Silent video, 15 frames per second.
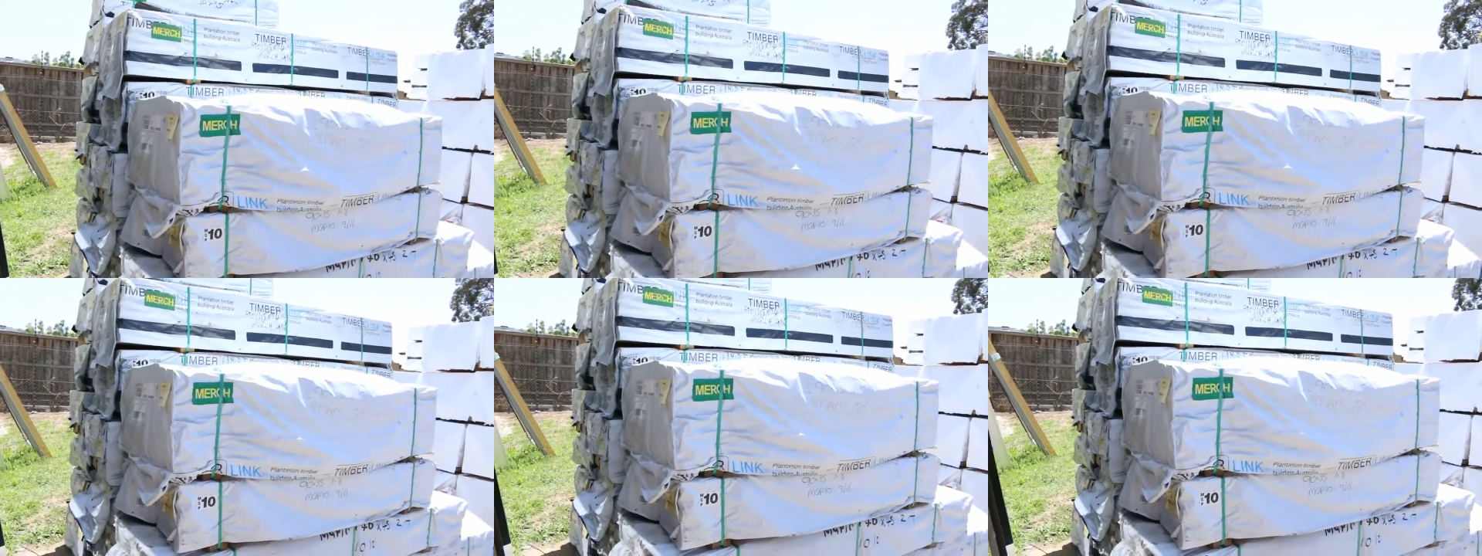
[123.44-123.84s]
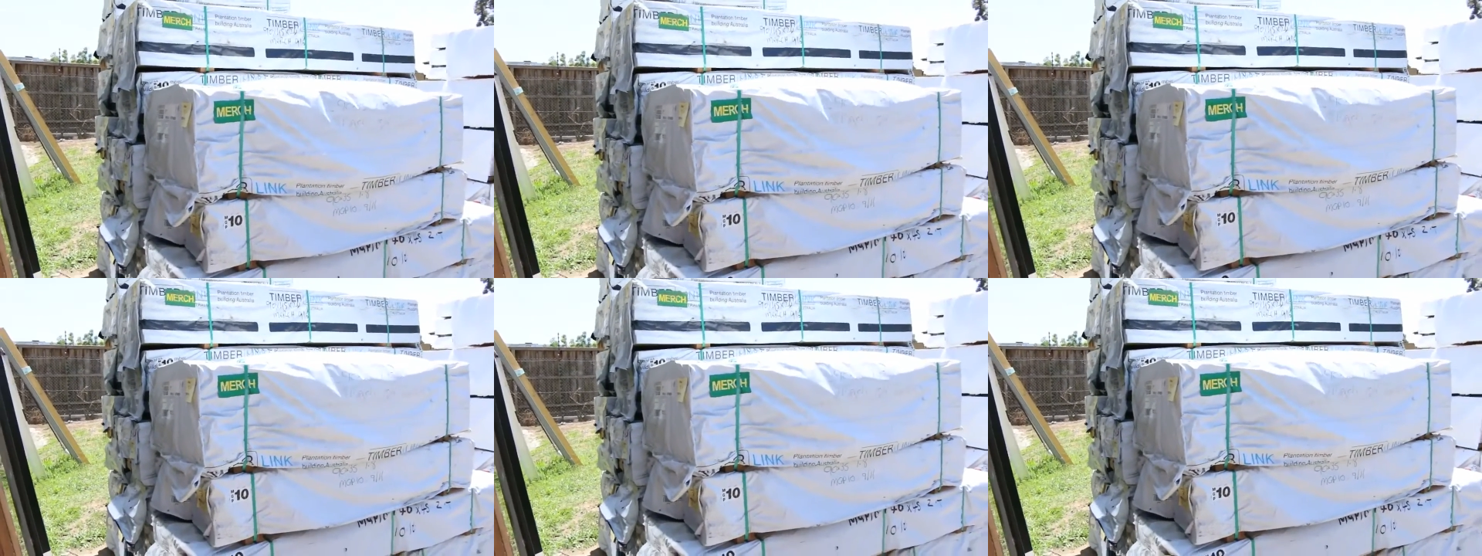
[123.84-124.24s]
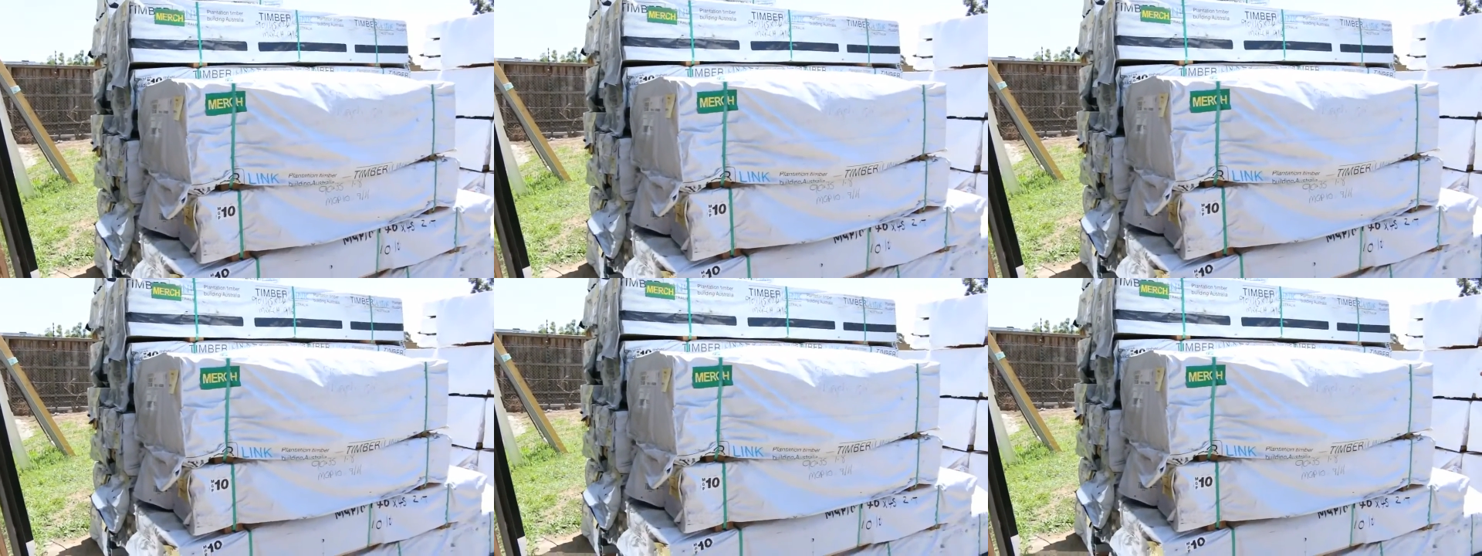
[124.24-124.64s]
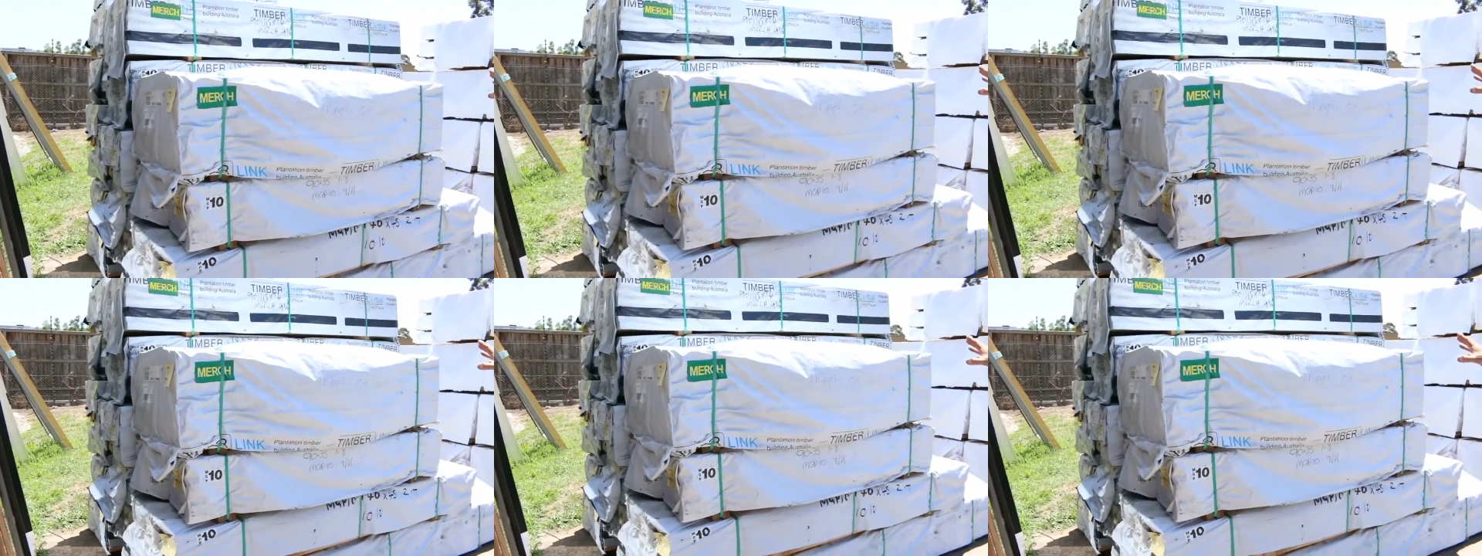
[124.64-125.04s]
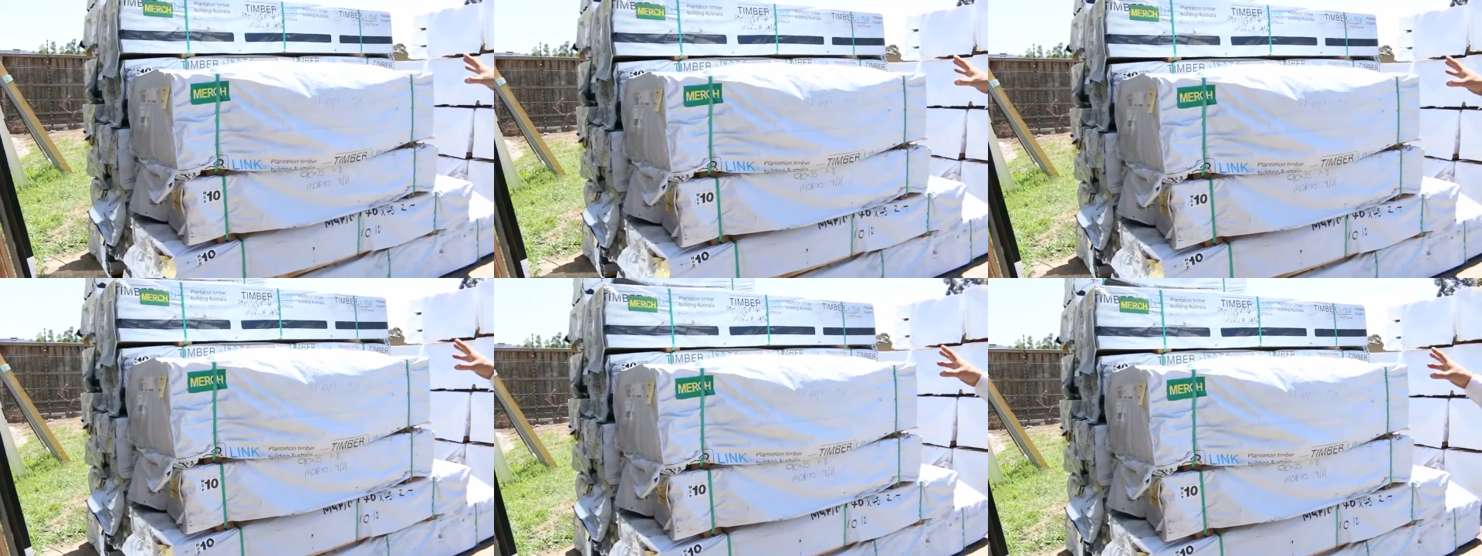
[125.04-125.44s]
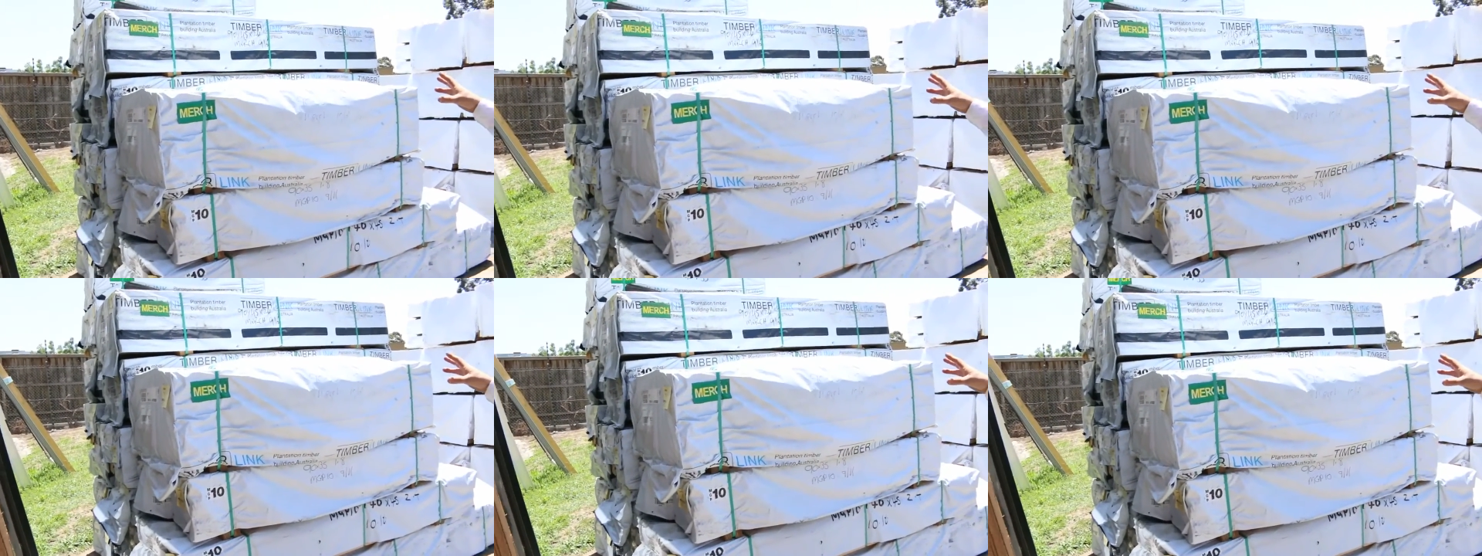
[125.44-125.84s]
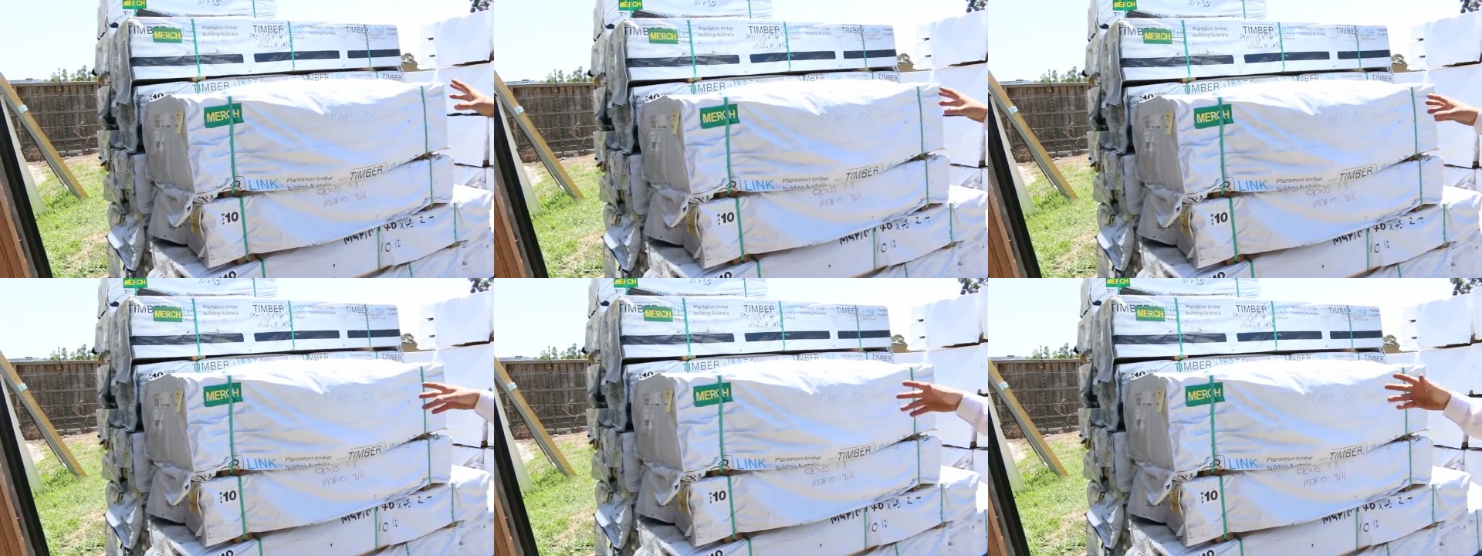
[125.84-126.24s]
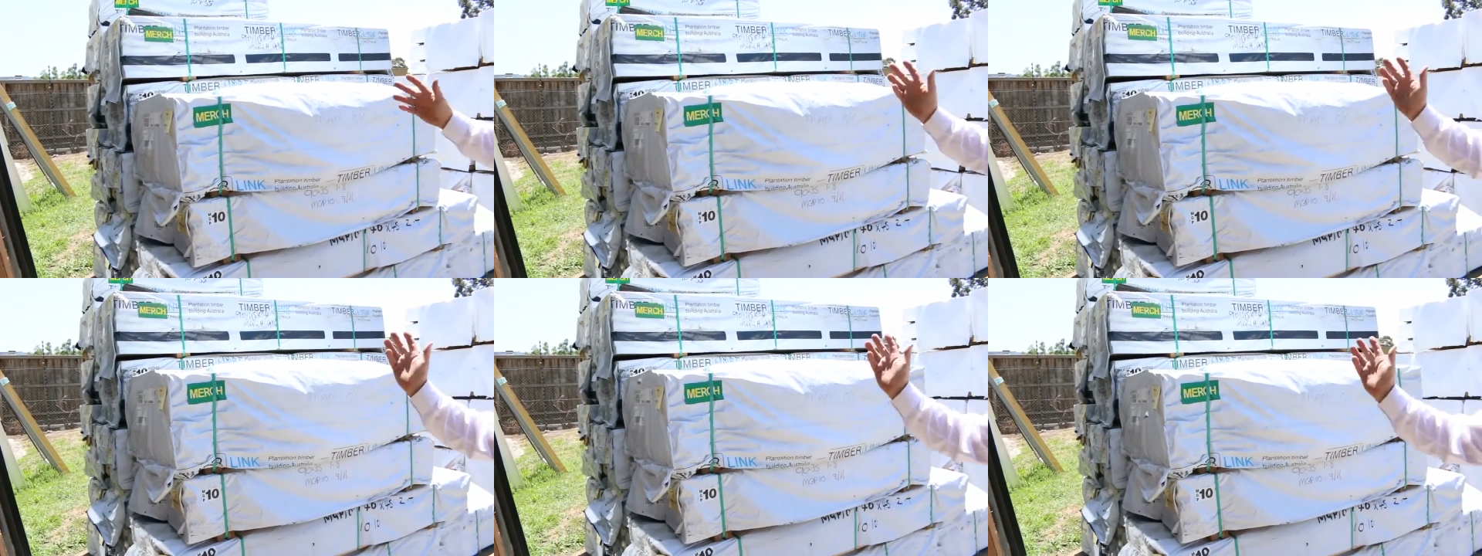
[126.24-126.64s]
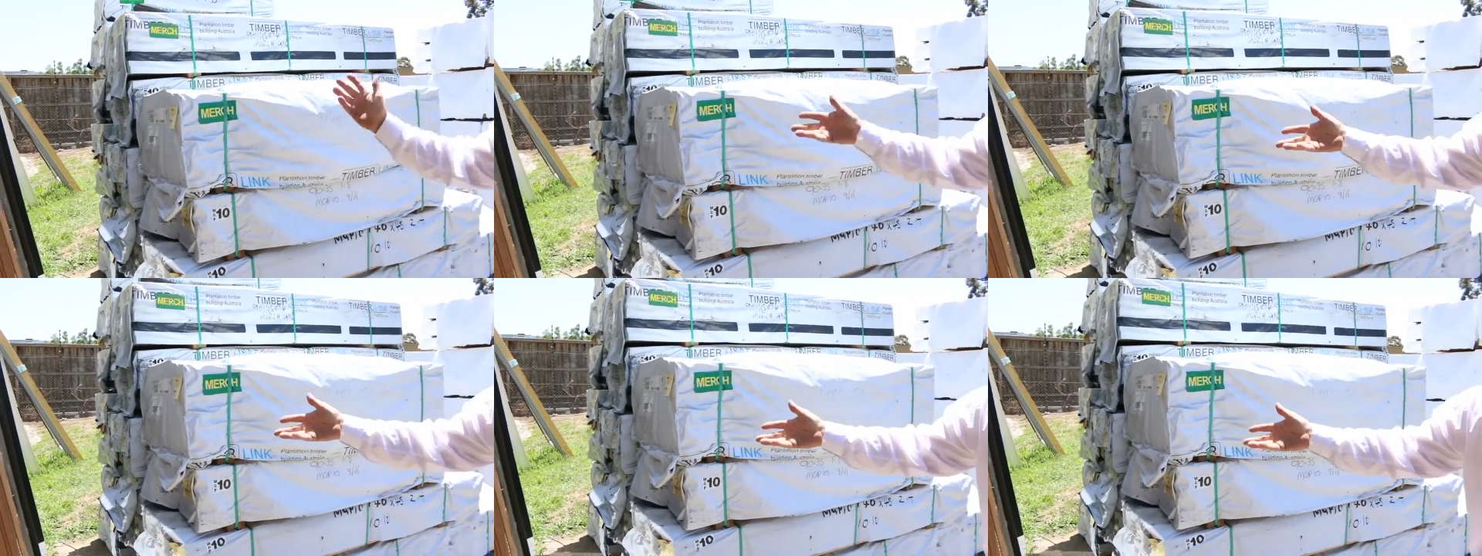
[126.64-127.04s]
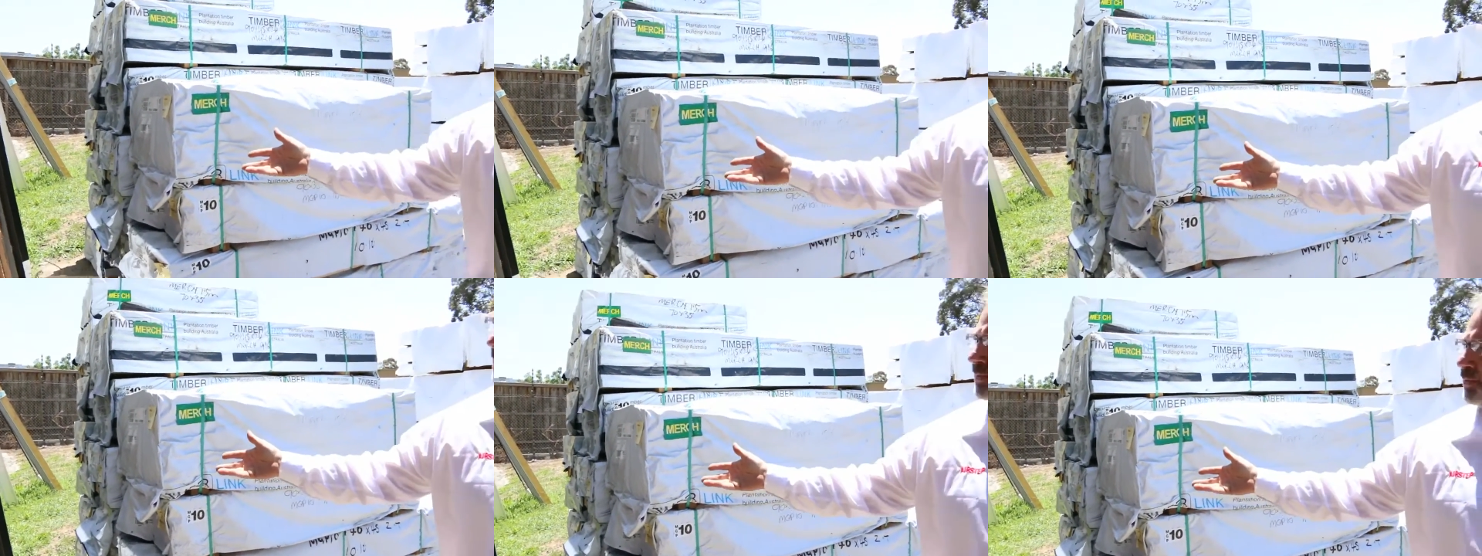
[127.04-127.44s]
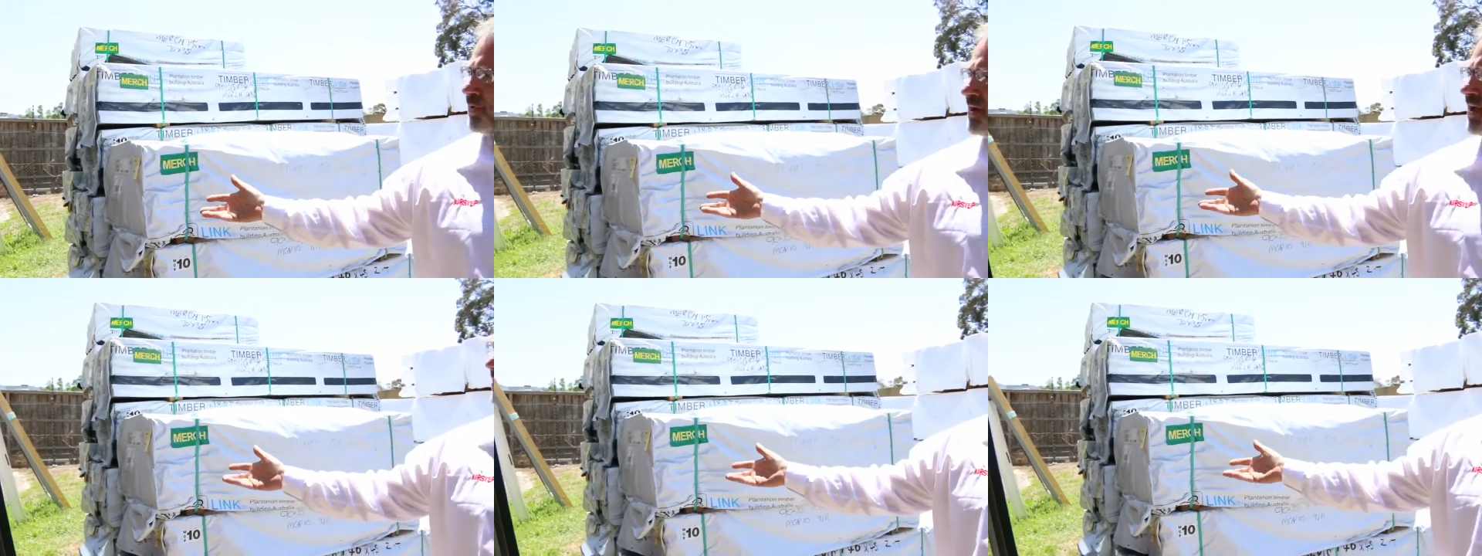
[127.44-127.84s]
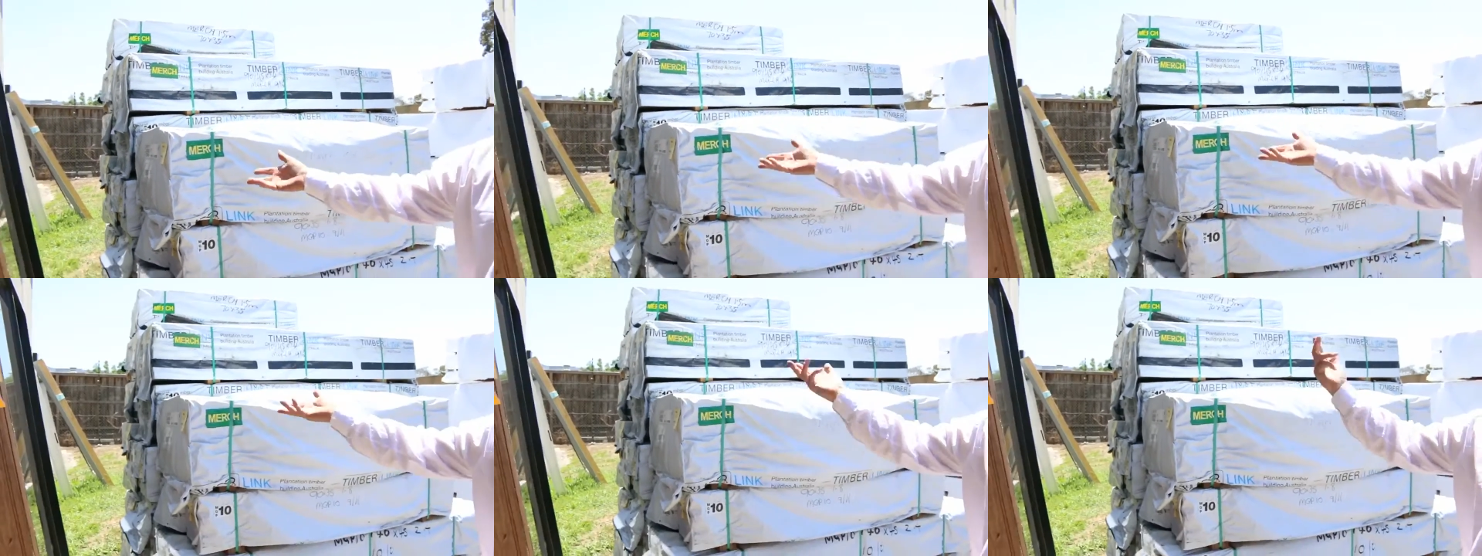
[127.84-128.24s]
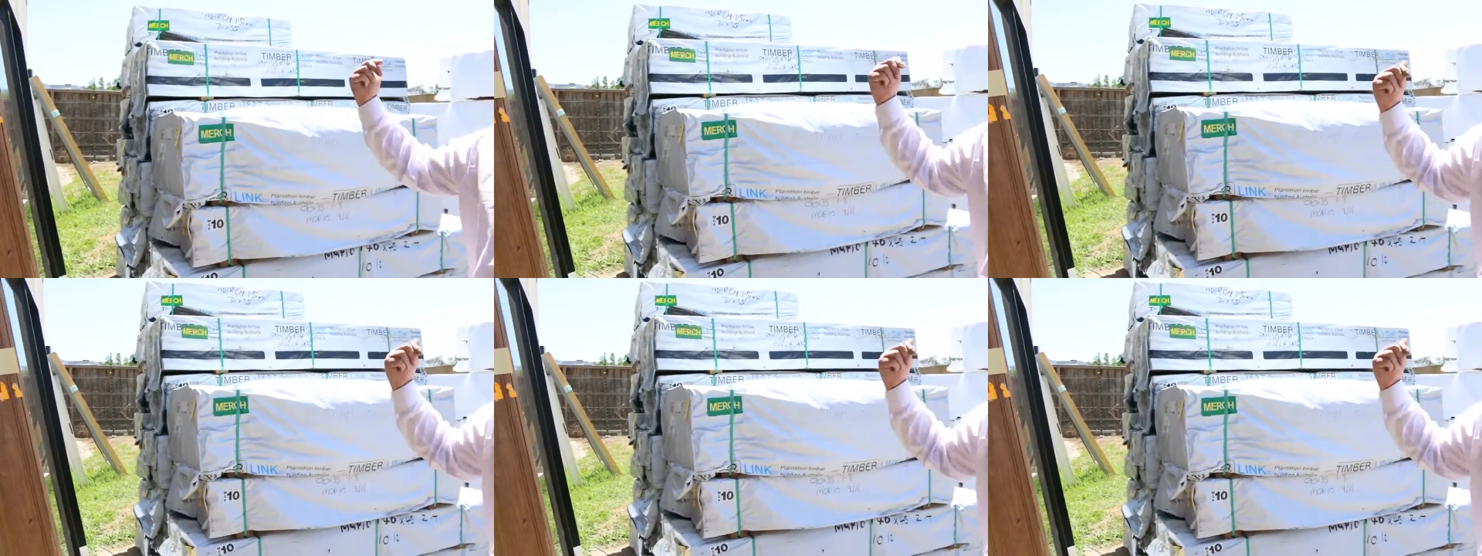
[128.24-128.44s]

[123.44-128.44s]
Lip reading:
No face is visible, so there are no lips to read.